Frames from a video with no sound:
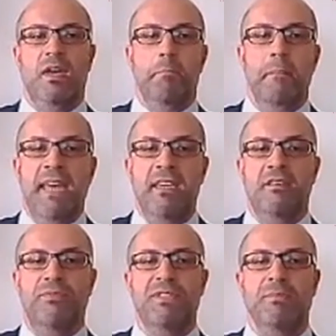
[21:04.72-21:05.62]

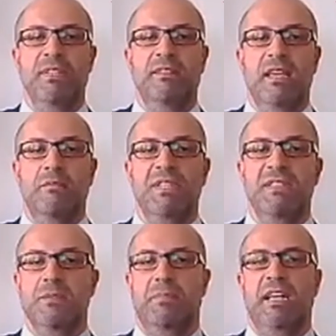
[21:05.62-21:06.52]
making the feasibility and
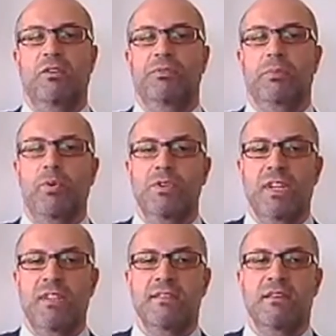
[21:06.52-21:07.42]
business plan of the
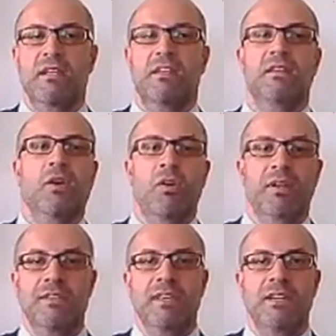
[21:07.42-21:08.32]
projects, the
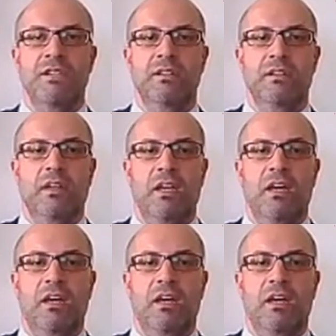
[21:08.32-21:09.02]
organization uh,